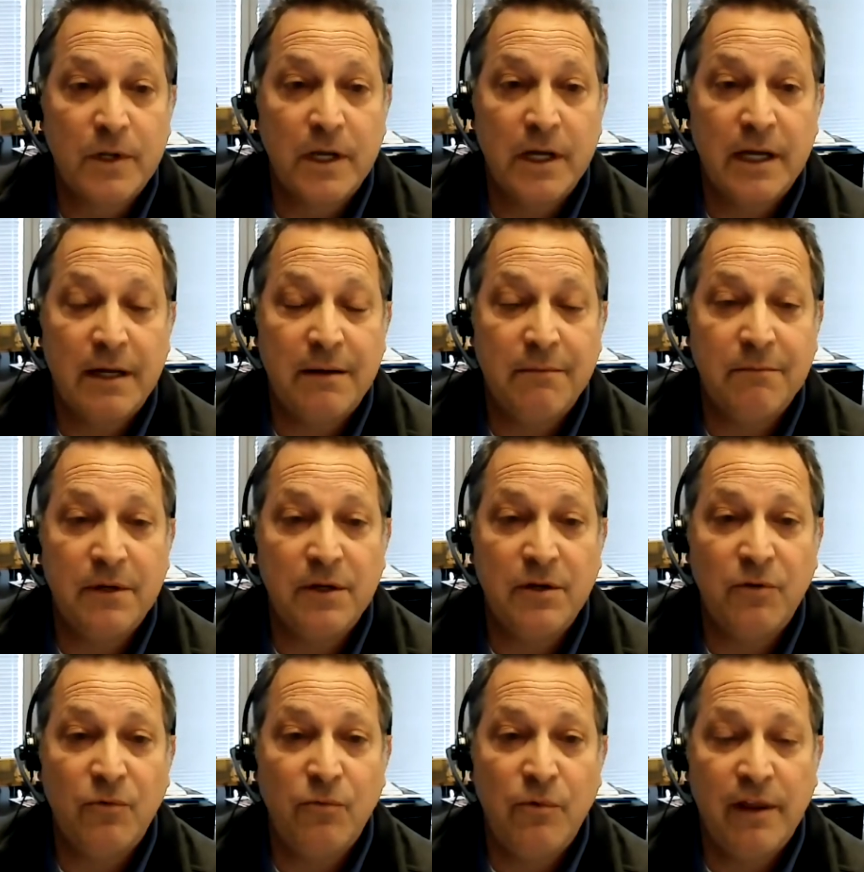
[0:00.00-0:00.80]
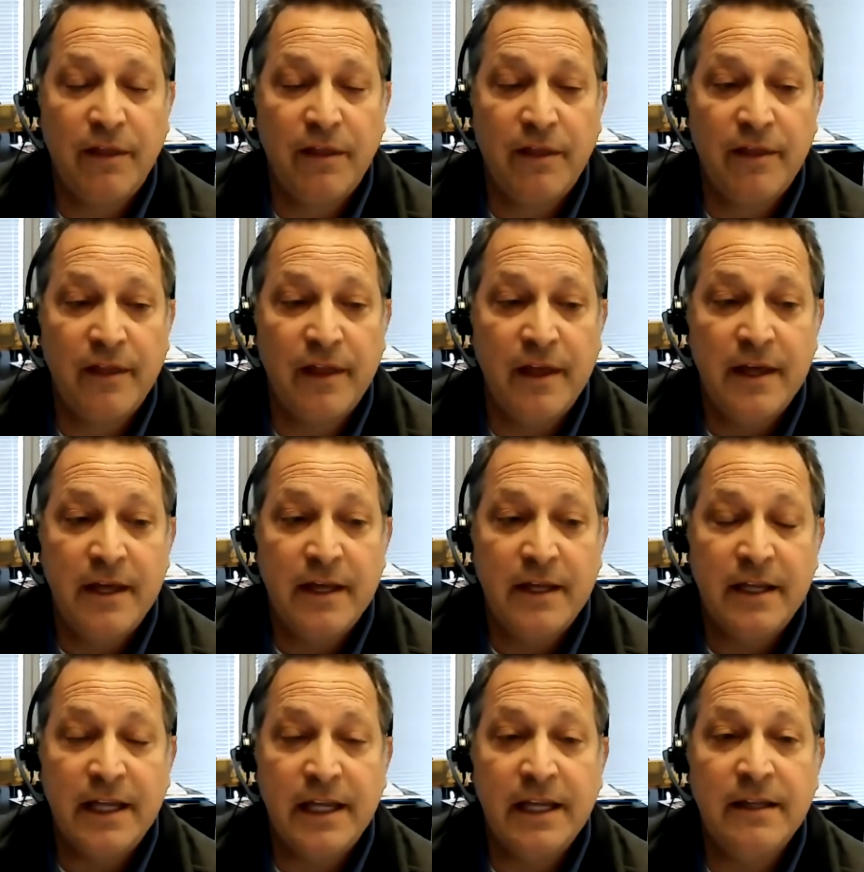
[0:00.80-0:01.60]

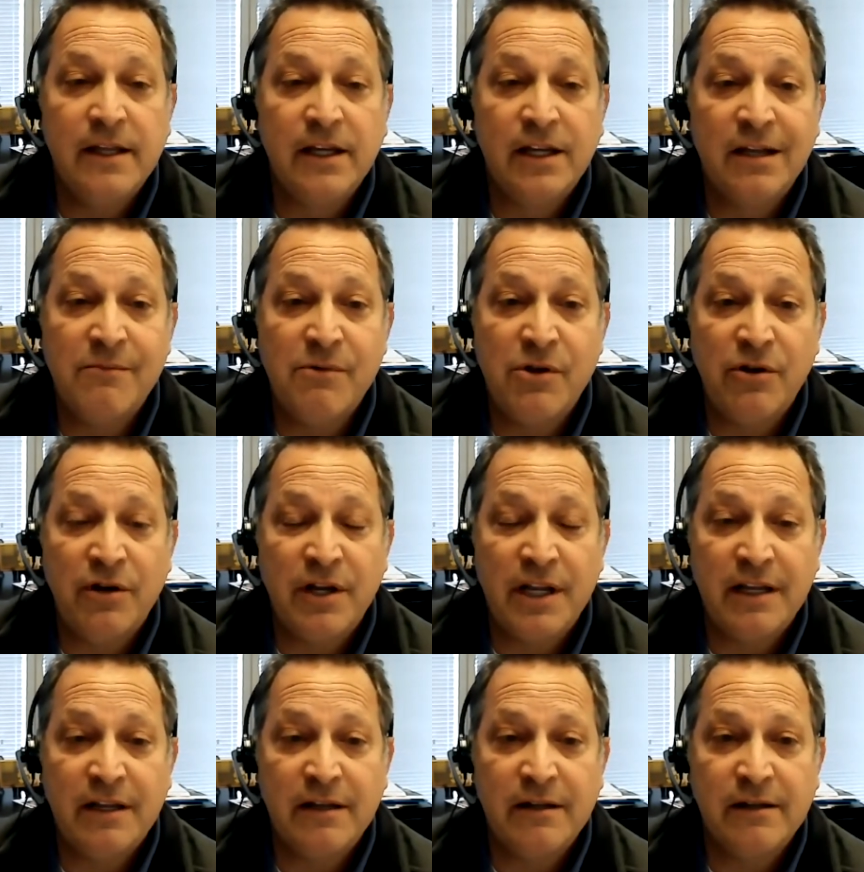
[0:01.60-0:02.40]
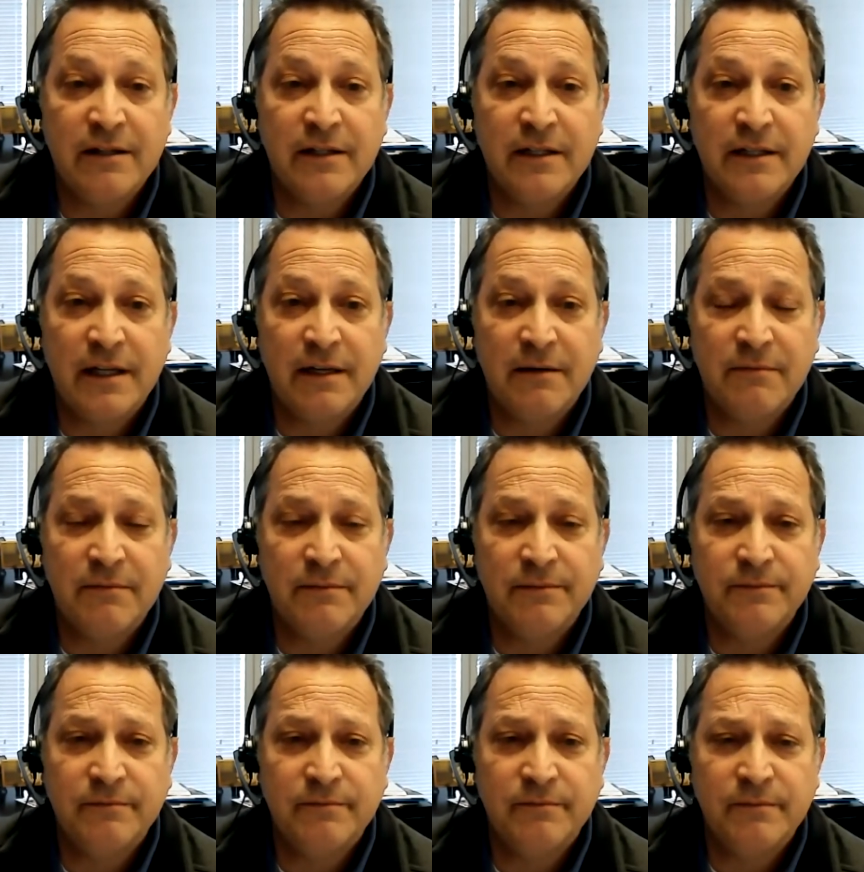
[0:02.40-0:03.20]
in the community
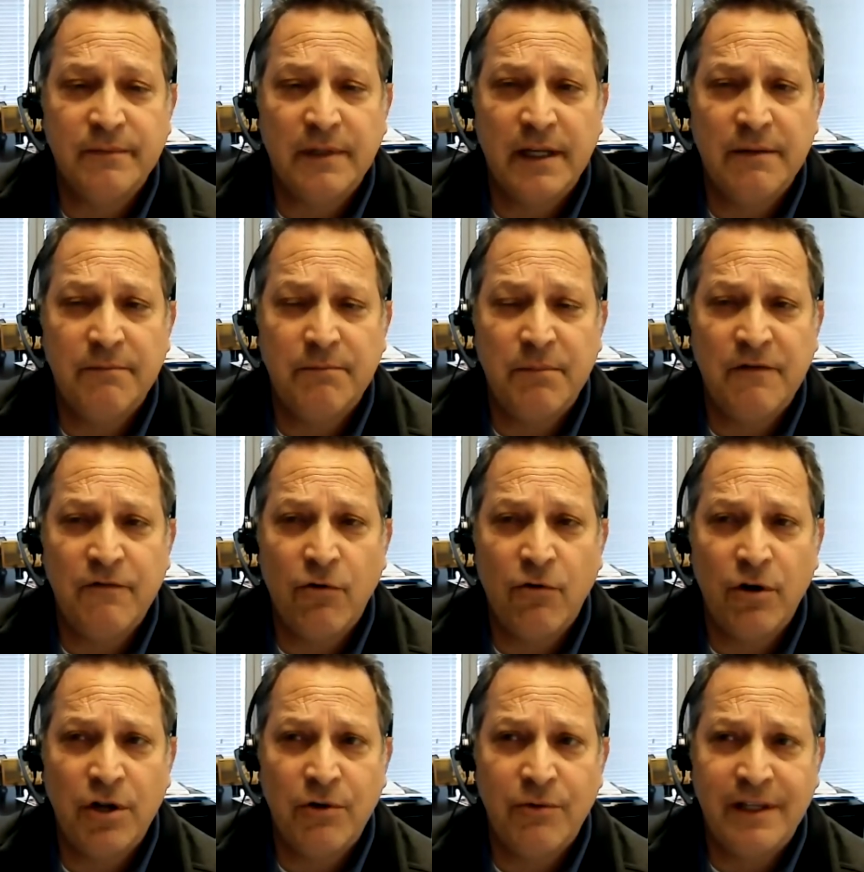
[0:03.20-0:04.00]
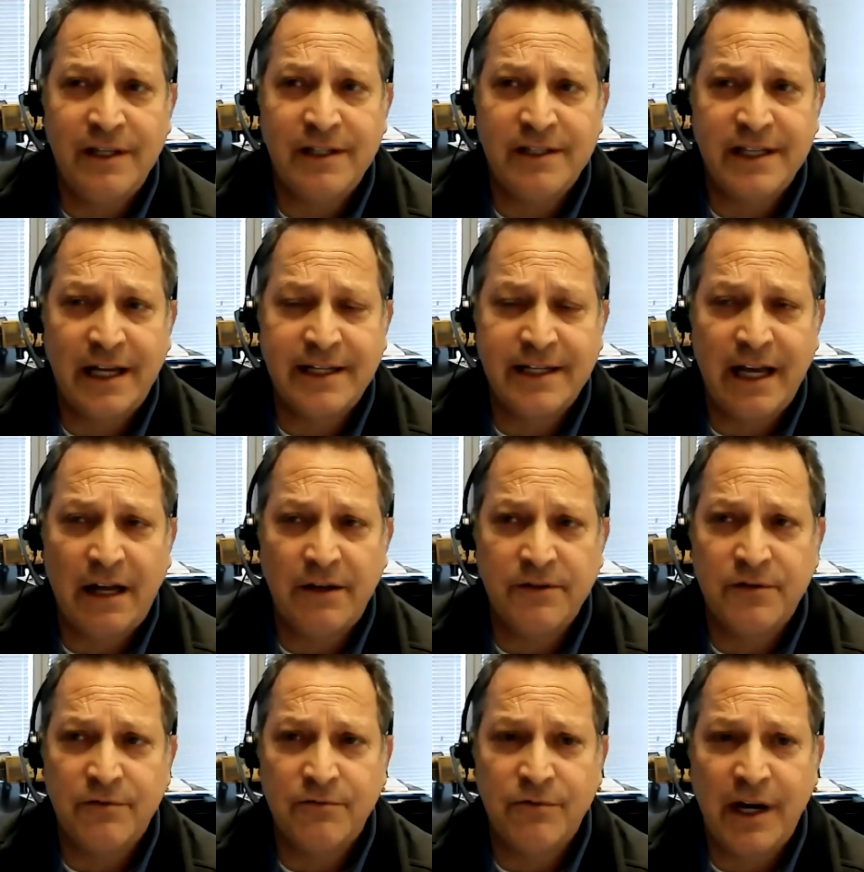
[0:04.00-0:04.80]
and before you really sat
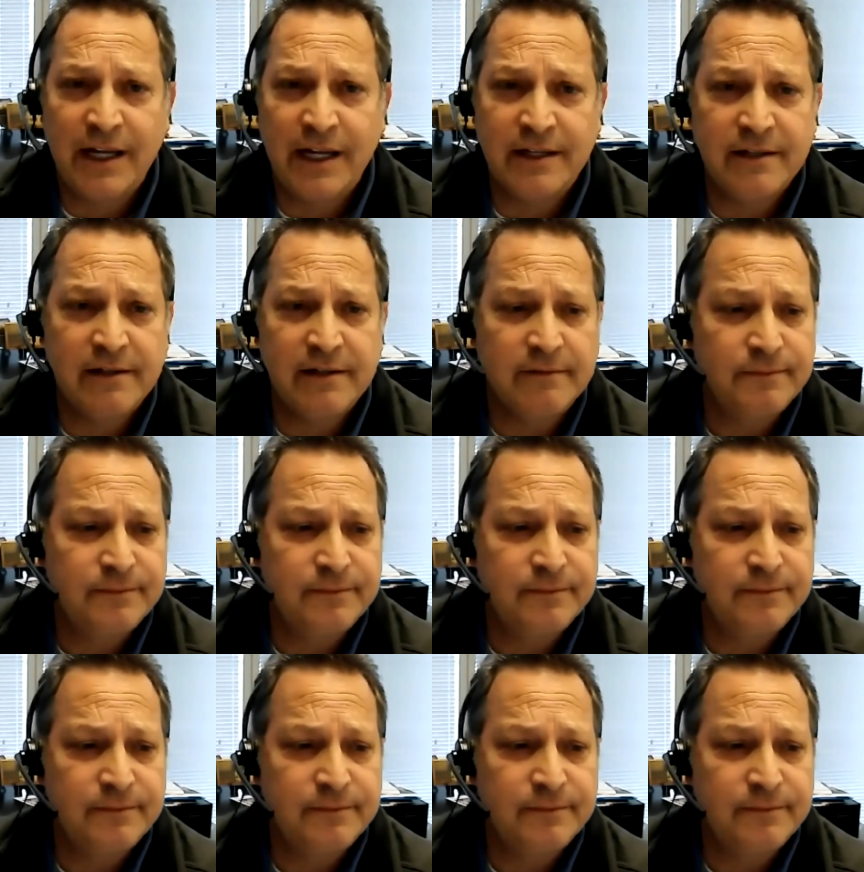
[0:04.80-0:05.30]
down to write?